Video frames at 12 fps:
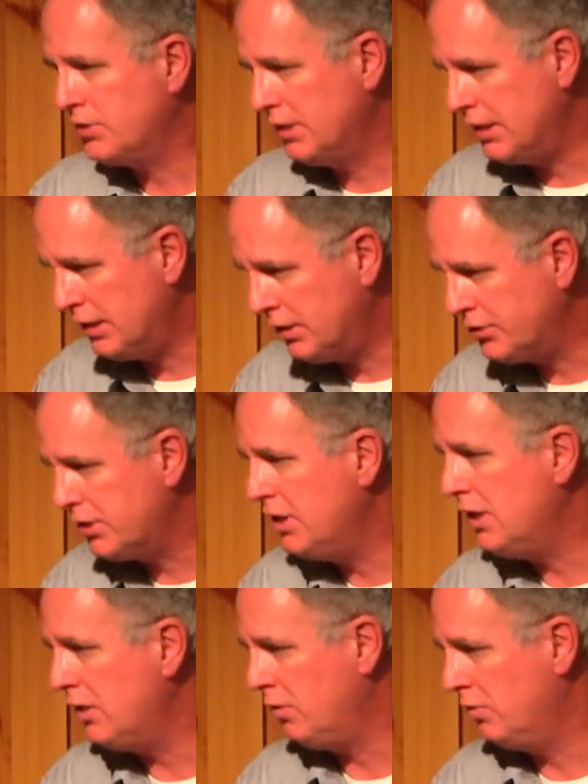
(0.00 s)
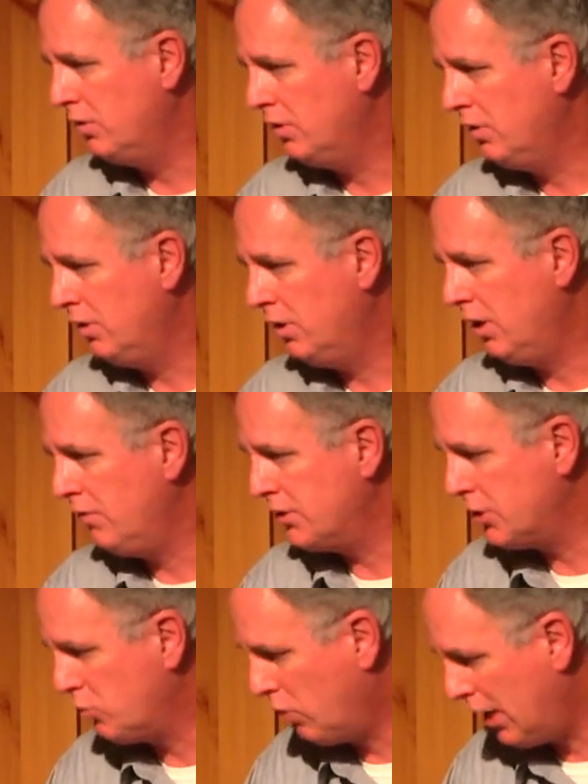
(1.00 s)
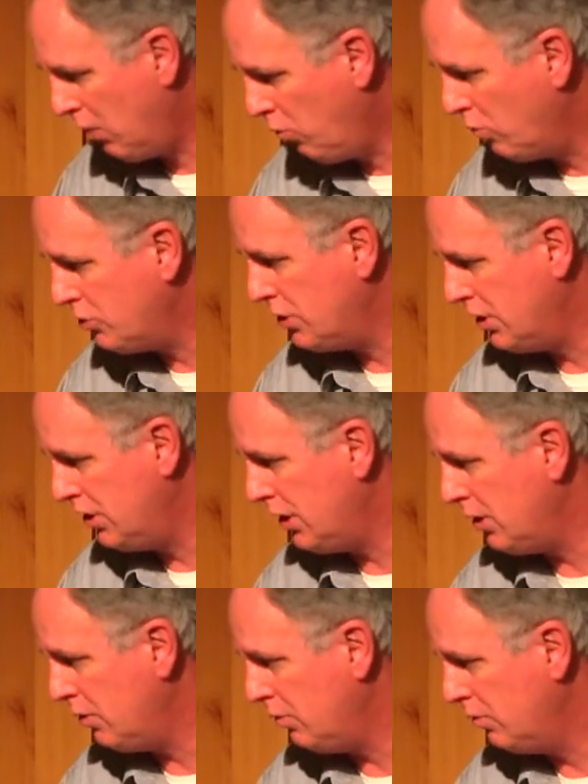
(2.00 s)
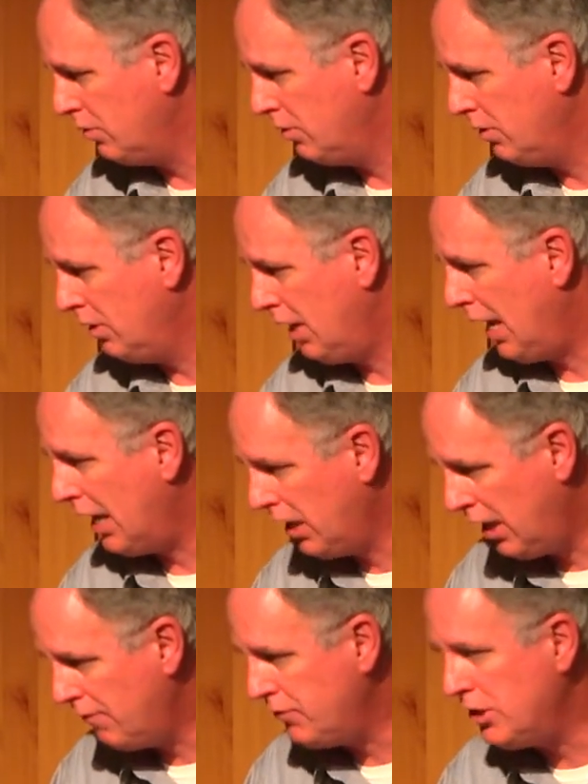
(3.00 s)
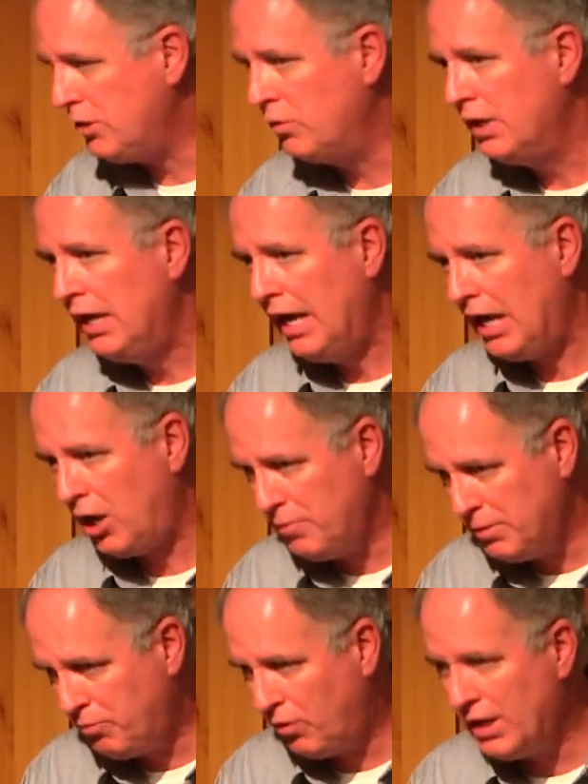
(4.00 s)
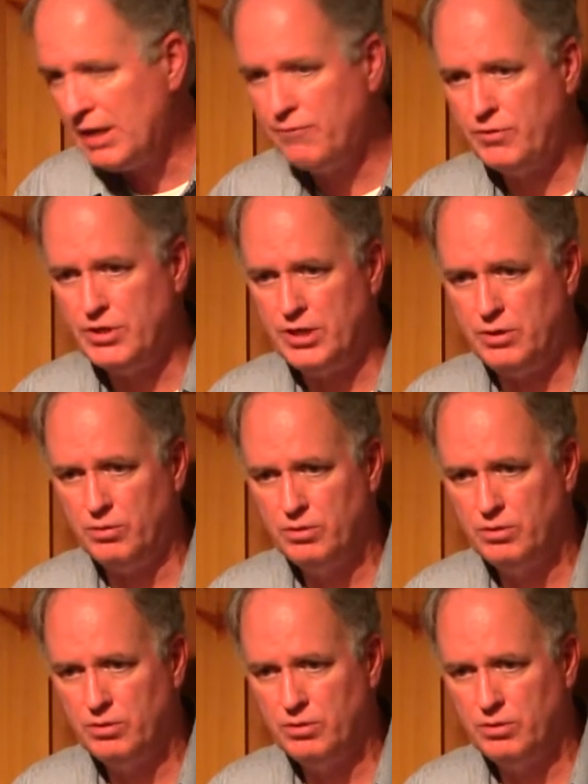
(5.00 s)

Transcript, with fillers: is leading us to do. And this is what I want you to do. I love you, and I'll be praying for you.